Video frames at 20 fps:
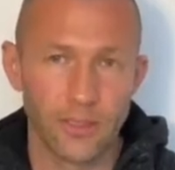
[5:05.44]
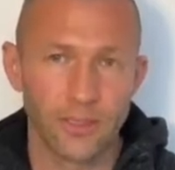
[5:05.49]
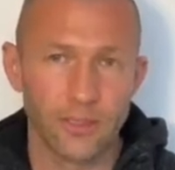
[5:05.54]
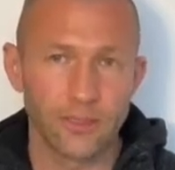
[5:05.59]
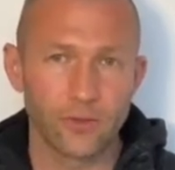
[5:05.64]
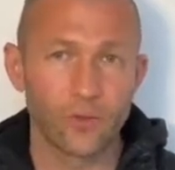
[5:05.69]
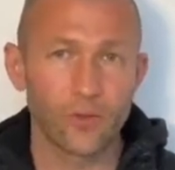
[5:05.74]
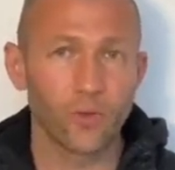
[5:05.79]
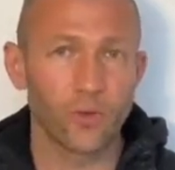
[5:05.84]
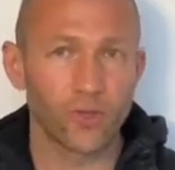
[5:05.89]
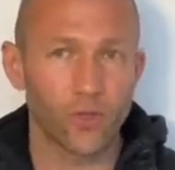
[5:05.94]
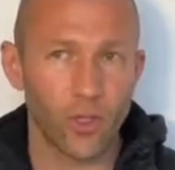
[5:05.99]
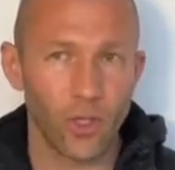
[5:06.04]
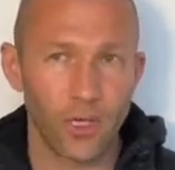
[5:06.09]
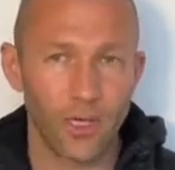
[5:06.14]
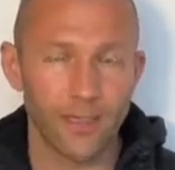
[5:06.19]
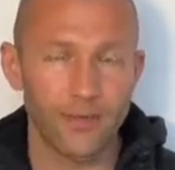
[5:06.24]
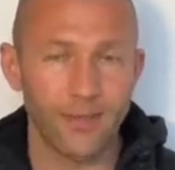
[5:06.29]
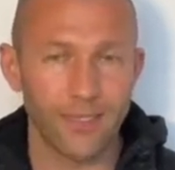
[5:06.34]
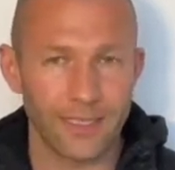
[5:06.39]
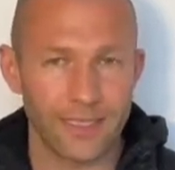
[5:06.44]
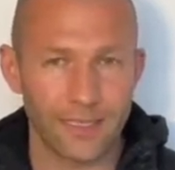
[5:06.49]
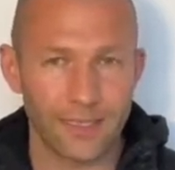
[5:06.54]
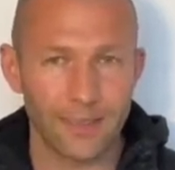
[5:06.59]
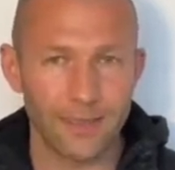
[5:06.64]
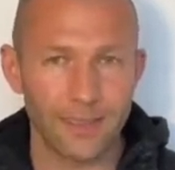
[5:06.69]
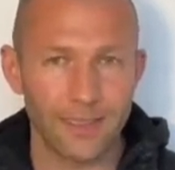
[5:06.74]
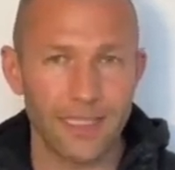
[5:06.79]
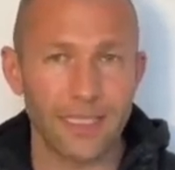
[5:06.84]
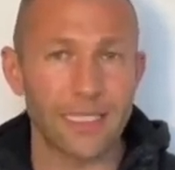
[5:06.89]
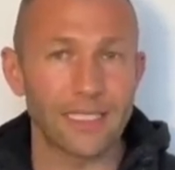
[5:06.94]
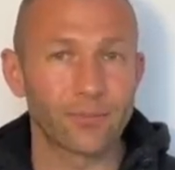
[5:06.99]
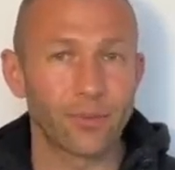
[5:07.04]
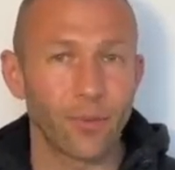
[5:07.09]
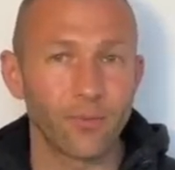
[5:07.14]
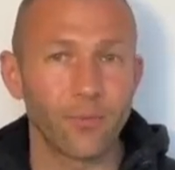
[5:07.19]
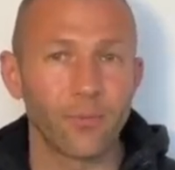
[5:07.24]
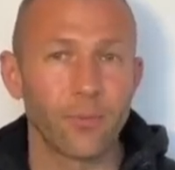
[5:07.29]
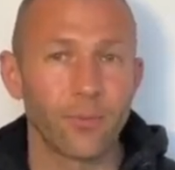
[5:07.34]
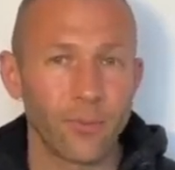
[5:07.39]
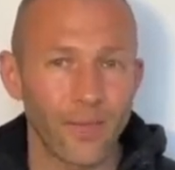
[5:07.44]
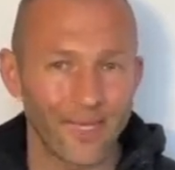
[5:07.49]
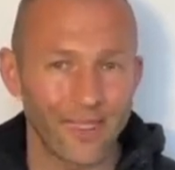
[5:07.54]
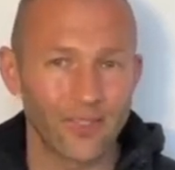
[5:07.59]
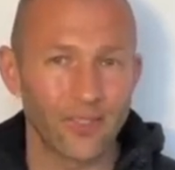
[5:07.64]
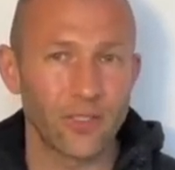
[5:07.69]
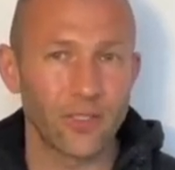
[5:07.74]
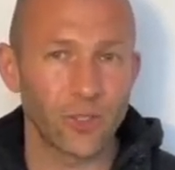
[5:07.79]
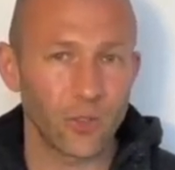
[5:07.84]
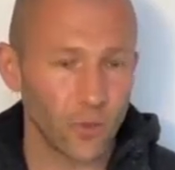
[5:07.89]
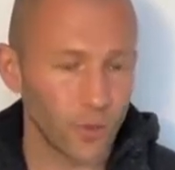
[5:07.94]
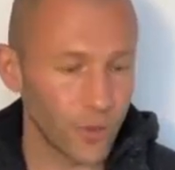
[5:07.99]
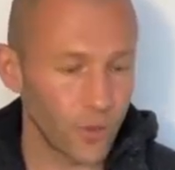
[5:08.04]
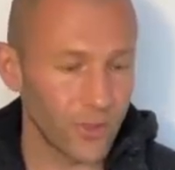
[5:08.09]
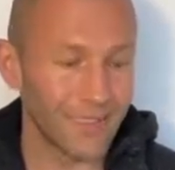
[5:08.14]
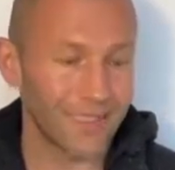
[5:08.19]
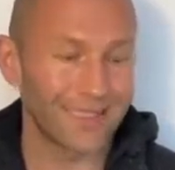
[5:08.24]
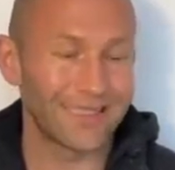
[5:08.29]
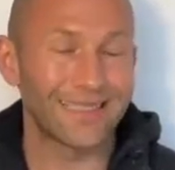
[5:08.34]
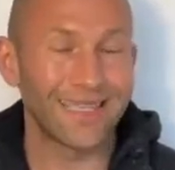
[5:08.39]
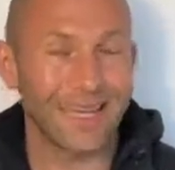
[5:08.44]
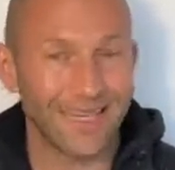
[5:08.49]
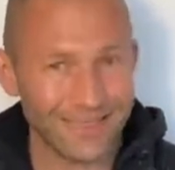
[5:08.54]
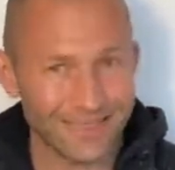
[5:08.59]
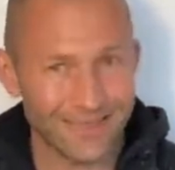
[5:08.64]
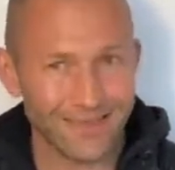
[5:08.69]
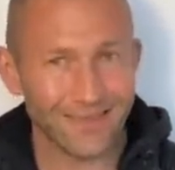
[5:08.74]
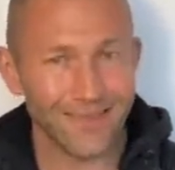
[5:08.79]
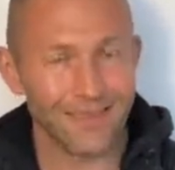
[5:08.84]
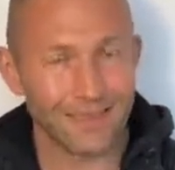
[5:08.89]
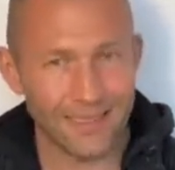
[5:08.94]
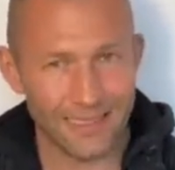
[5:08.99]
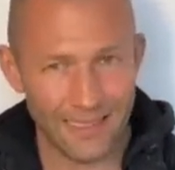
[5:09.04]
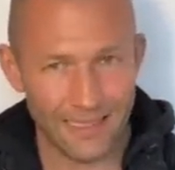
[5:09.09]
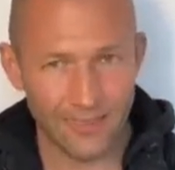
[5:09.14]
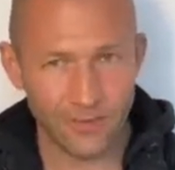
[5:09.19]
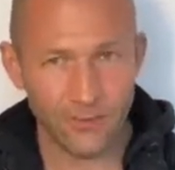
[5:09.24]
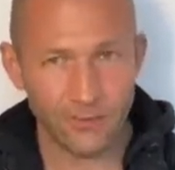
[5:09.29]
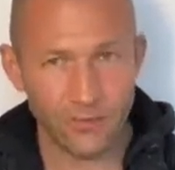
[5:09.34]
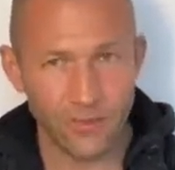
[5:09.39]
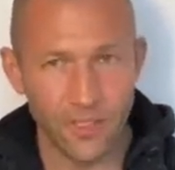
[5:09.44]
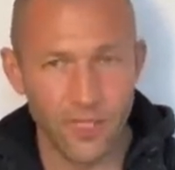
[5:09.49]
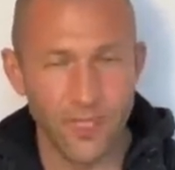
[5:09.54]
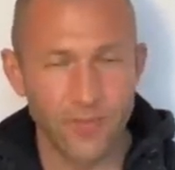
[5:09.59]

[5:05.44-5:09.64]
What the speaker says: to try the Healy, it's probably best to use the test account.